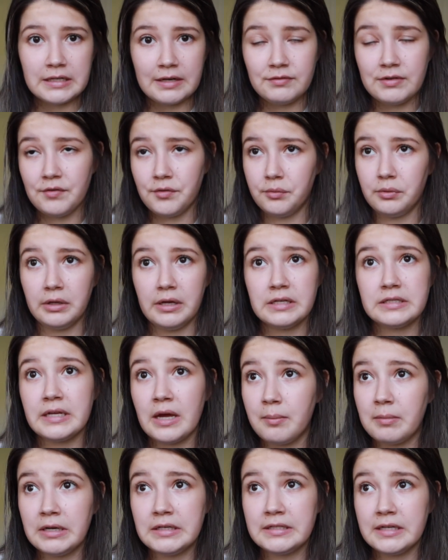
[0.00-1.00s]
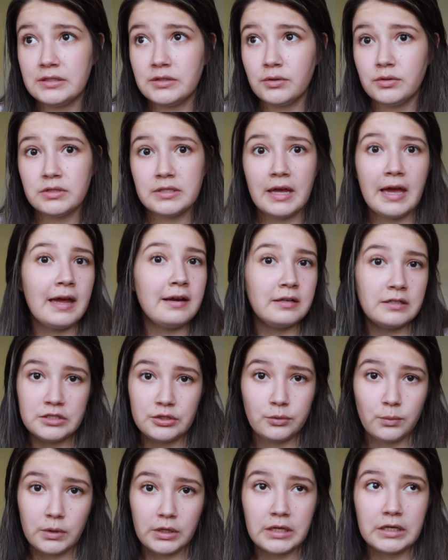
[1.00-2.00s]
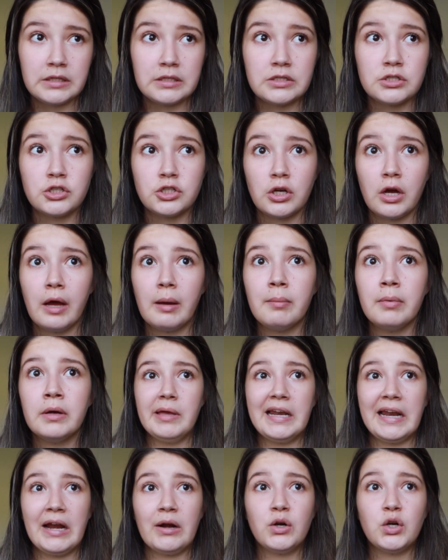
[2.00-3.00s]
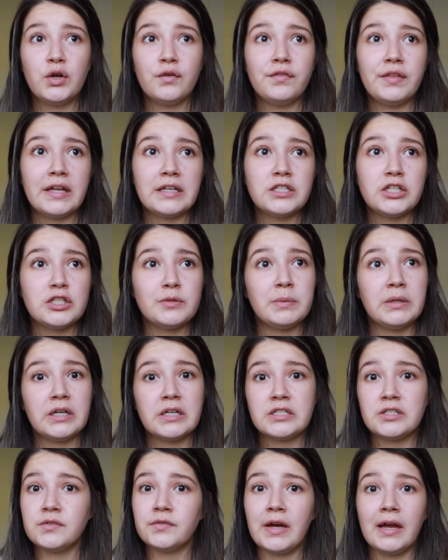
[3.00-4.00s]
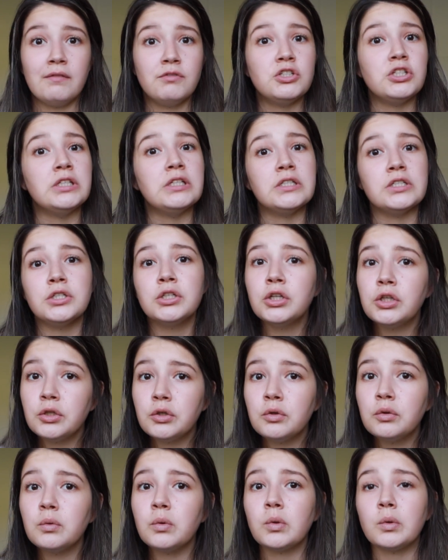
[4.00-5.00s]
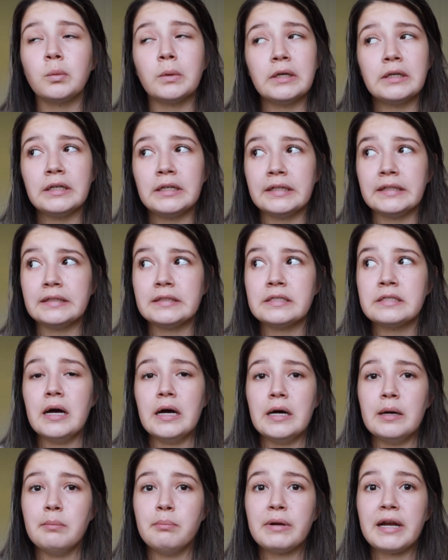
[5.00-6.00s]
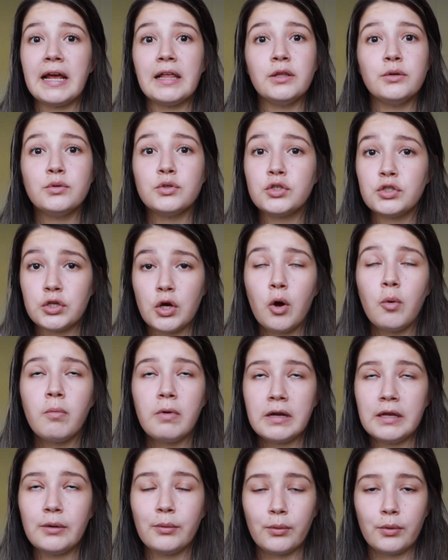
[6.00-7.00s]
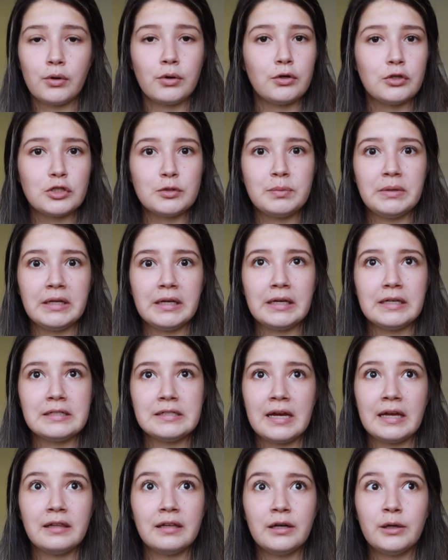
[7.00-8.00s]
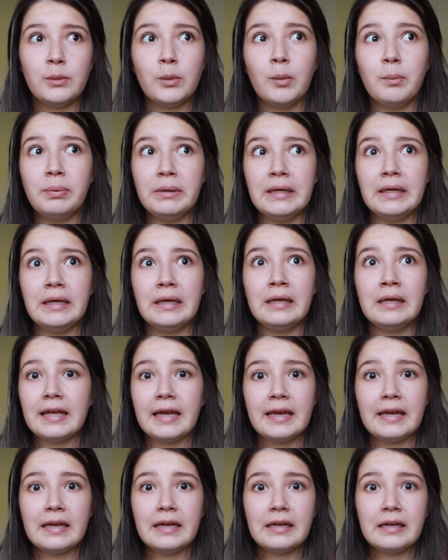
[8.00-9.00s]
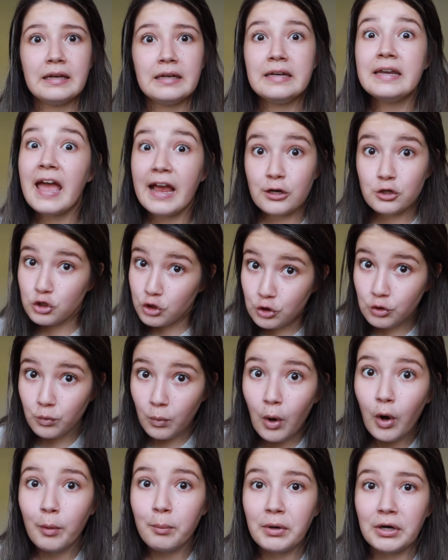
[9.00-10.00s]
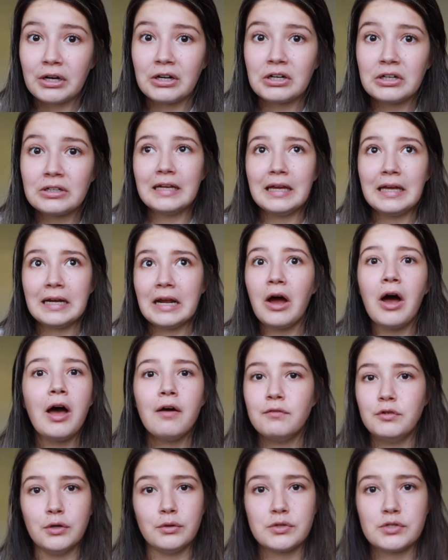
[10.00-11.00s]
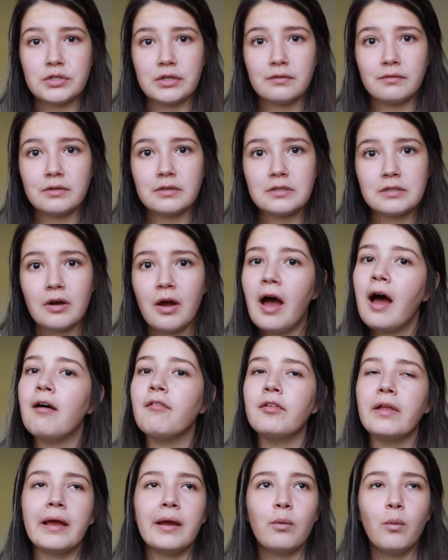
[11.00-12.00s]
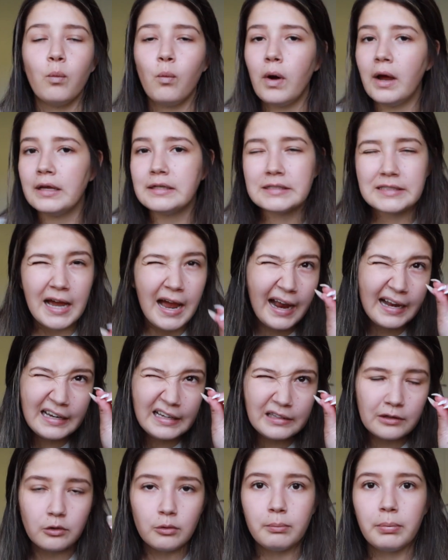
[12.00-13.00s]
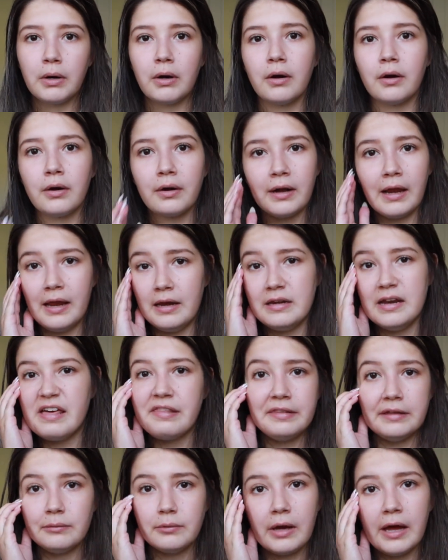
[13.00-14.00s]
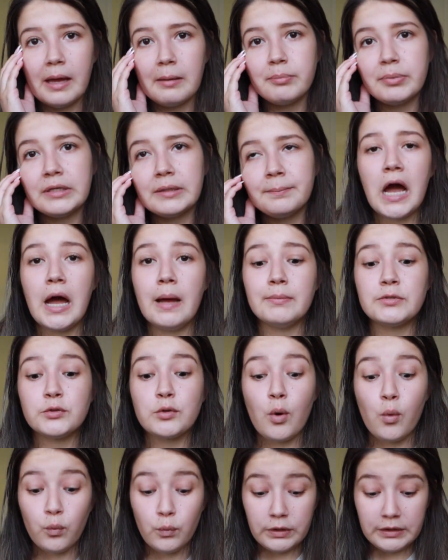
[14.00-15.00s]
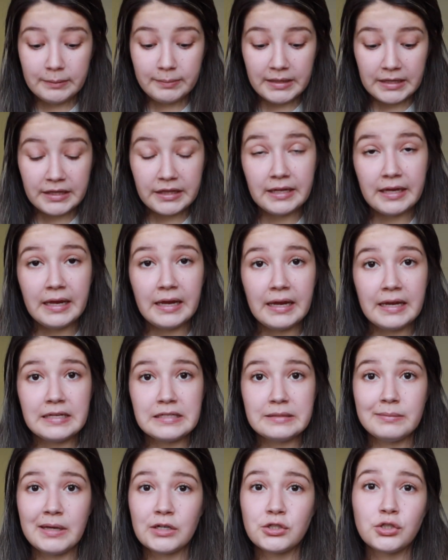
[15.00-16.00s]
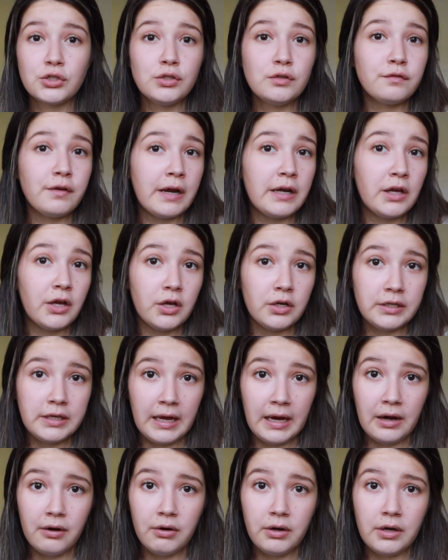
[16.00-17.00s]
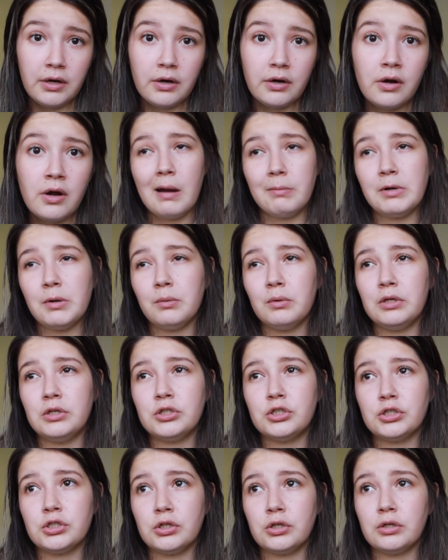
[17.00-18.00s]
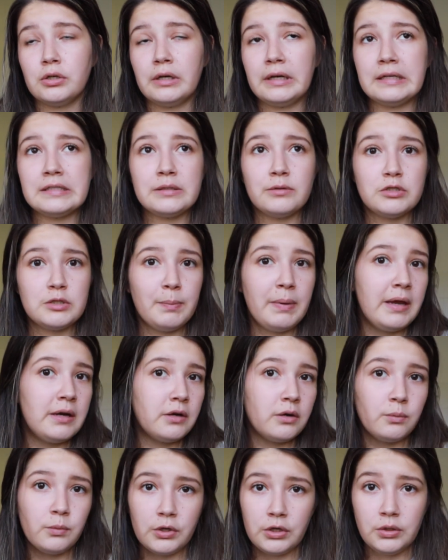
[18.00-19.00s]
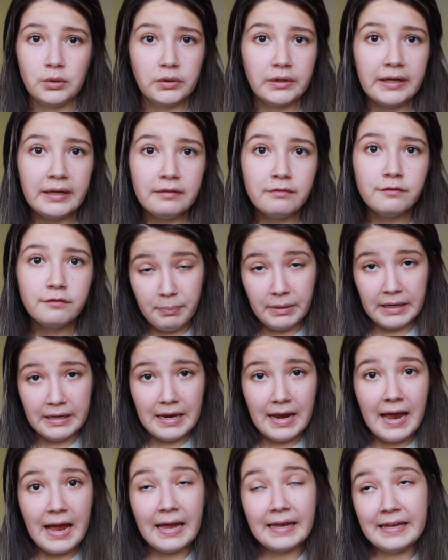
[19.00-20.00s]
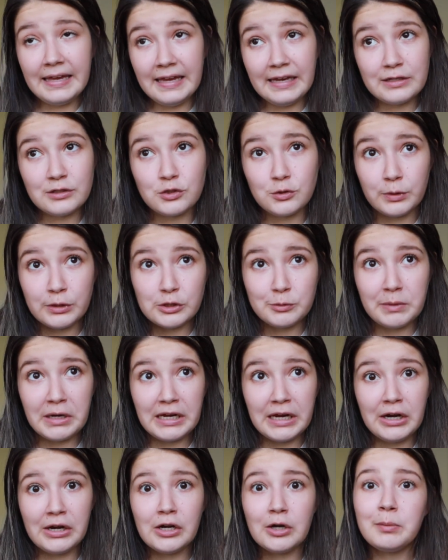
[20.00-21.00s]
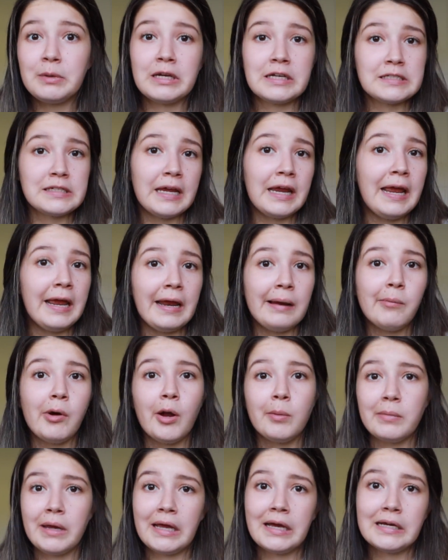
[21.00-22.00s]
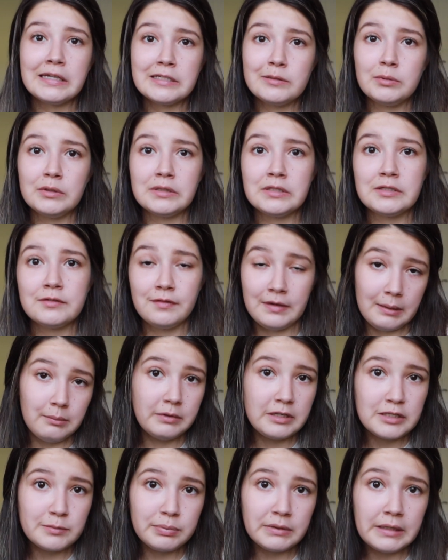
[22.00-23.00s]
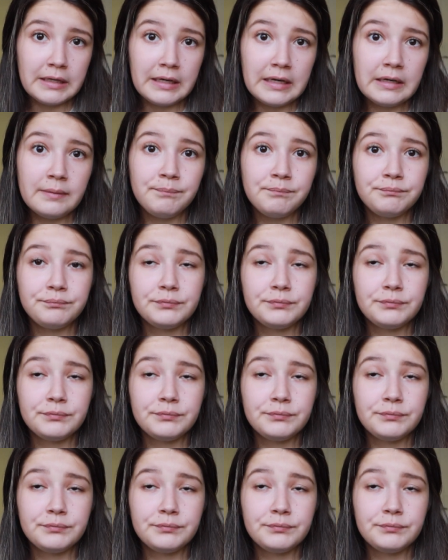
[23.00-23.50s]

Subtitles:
I've never realized how many dead zones I had until working this job, and I don't know if that's just because 5G is new or what it is, but I lose so many orders because I literally will be like next to Walmart and I'll have no service. I'll have like one tiny little bar and nothing will happen. So a really big thing is make sure you find a good carrier. I'm not really sure, I guess it would depend on where you live, but I can't switch my carrier because I am on my husband's family's plan.